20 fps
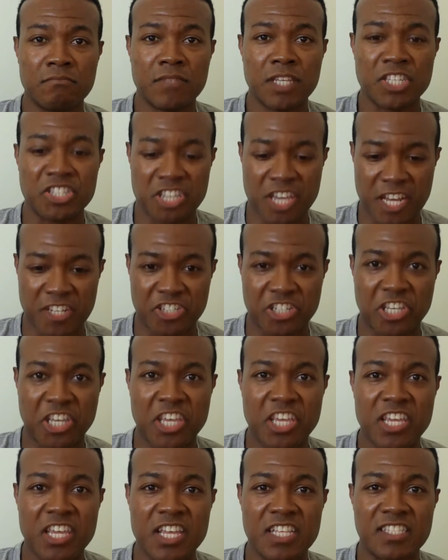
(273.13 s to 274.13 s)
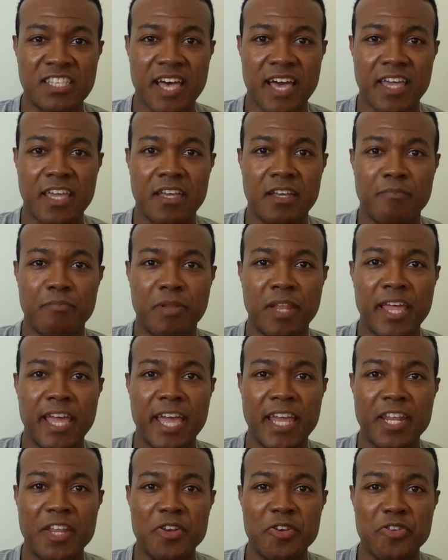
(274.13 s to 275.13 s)
You got your kids out here
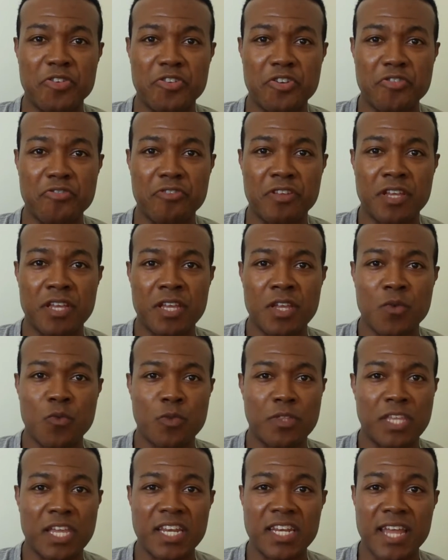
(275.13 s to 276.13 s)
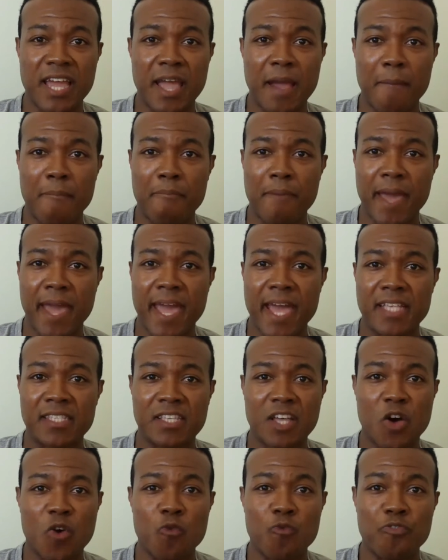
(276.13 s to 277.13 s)
playing in dirt with their damn
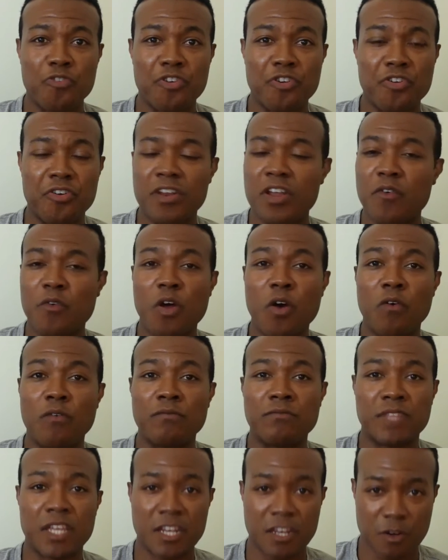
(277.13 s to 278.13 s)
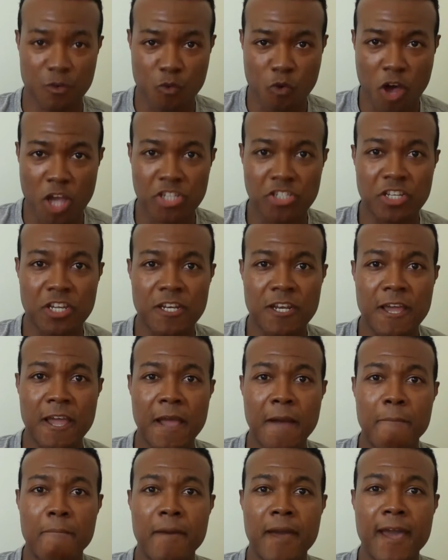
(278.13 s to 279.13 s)
mask on dirt. No, they need to wash their
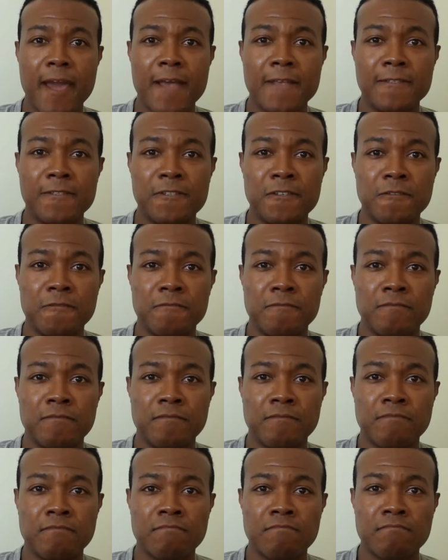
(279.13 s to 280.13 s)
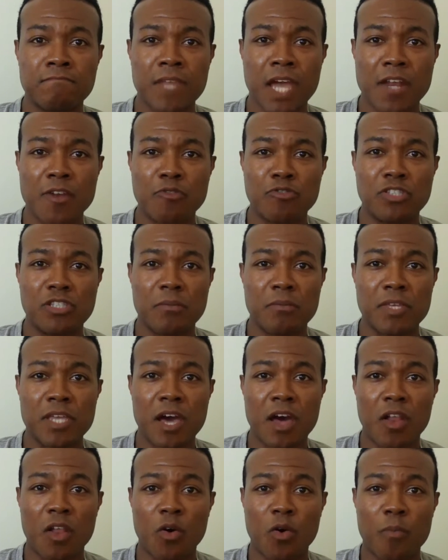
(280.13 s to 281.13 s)
damn mask too. I know some of
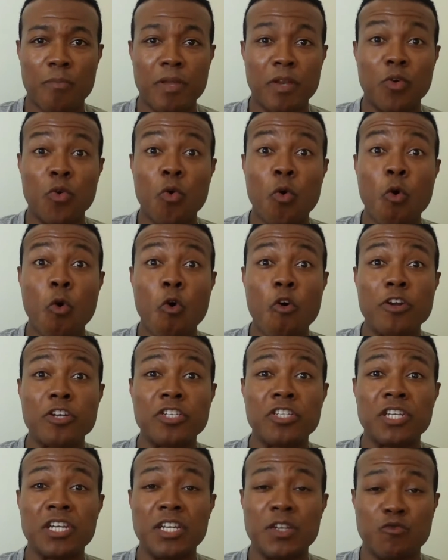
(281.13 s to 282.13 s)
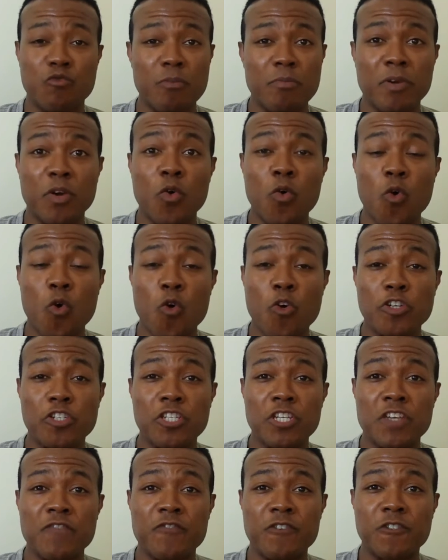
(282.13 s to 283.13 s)
y'all have been quarantined. We've been
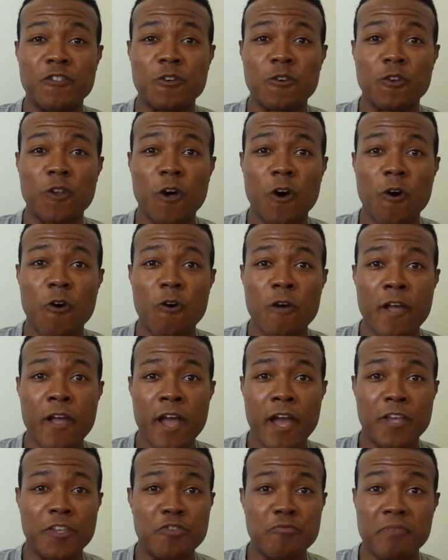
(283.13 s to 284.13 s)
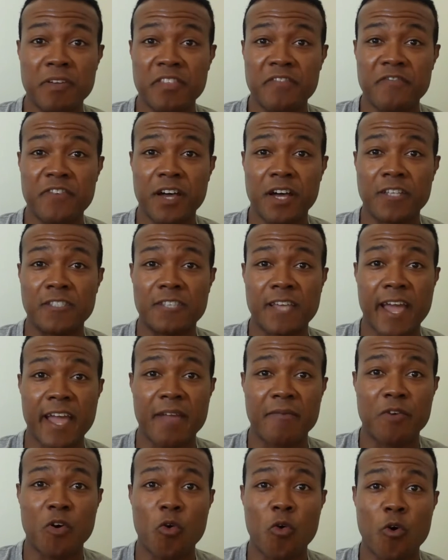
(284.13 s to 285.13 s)
quarantined for so long, and you motherfuckers
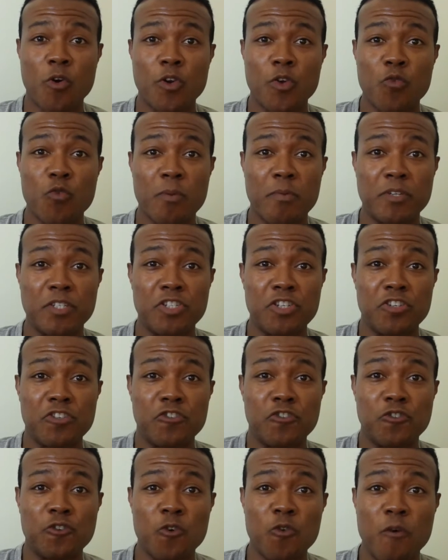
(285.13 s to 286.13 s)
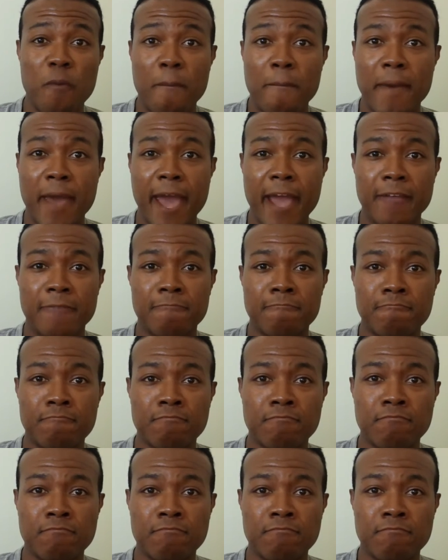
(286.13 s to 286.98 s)
ain't going nowhere but to the store and back.